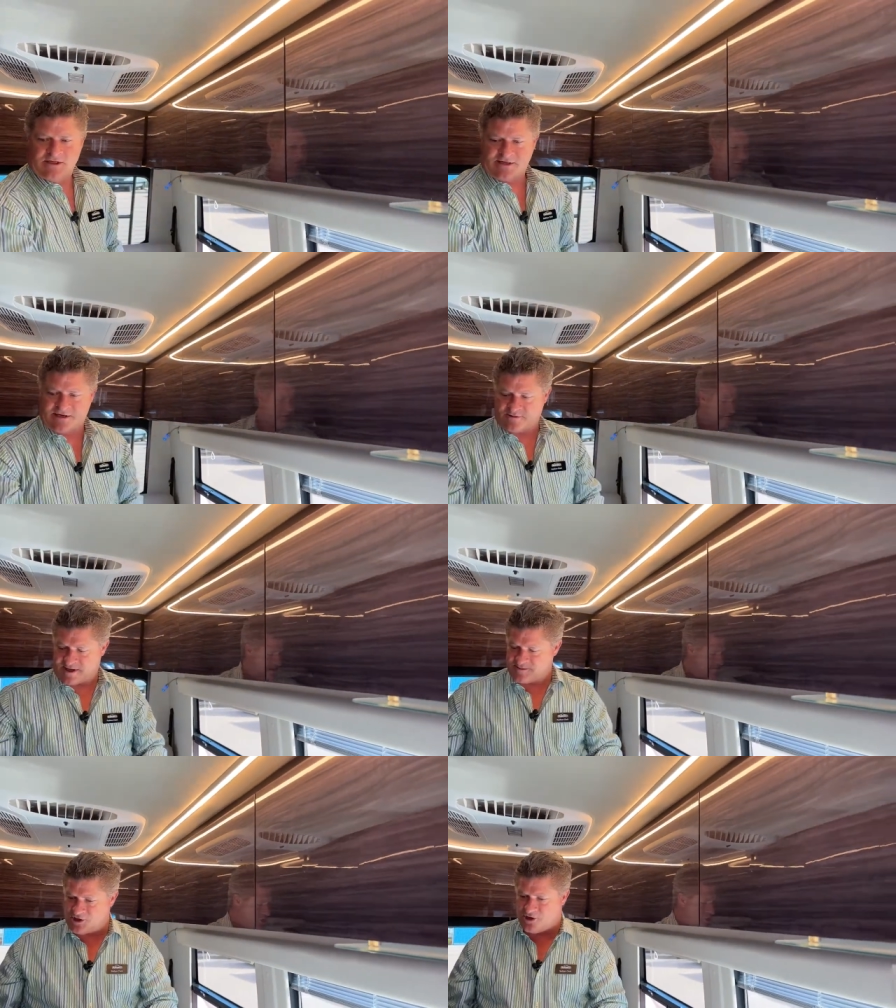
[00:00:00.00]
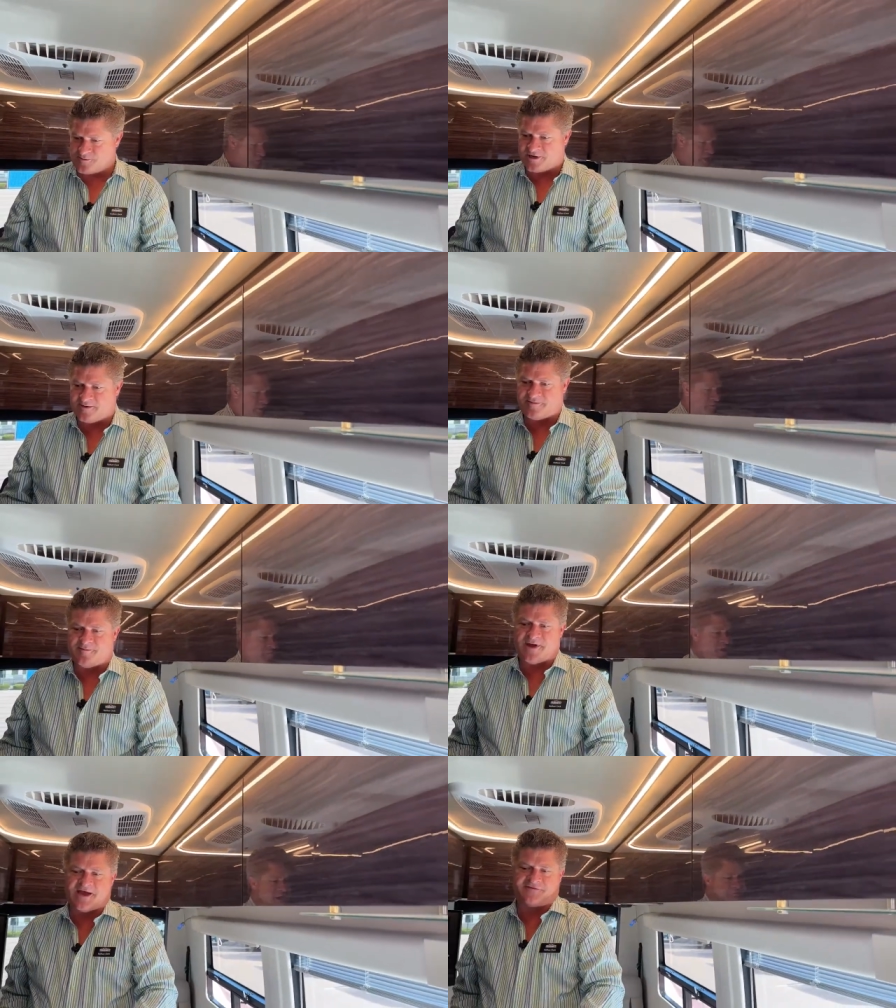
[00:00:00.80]
Now I'm going to open up the
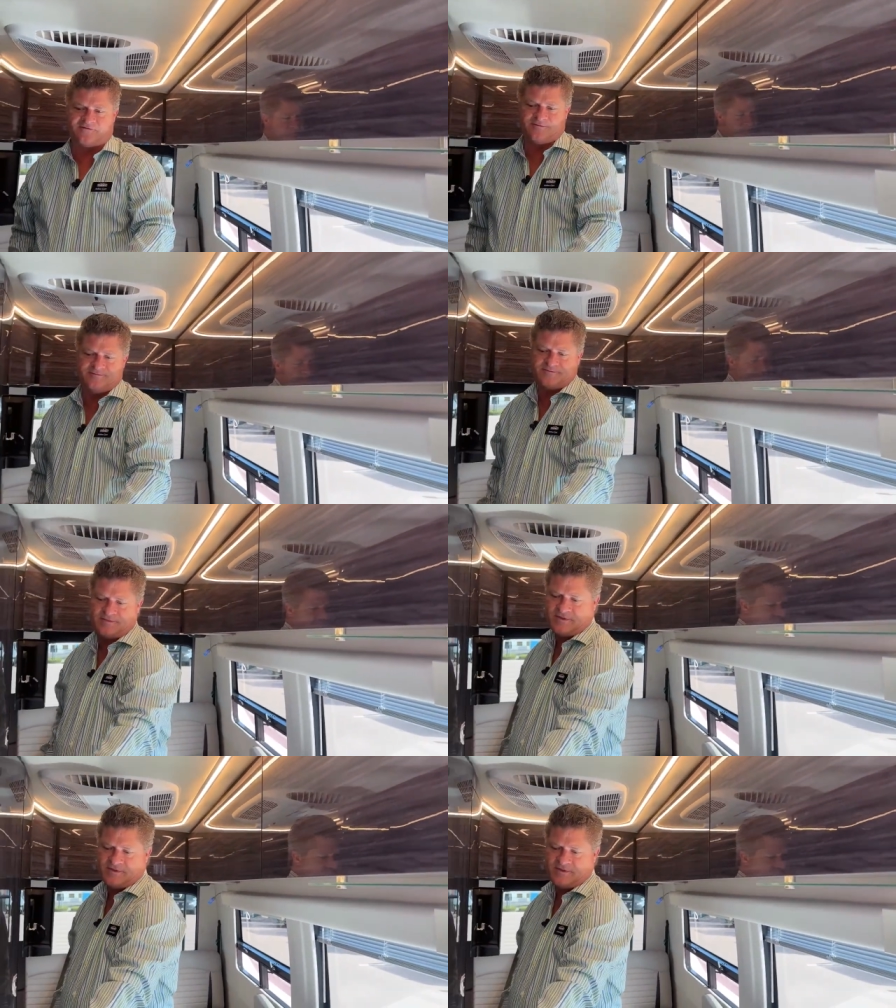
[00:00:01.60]
bathroom.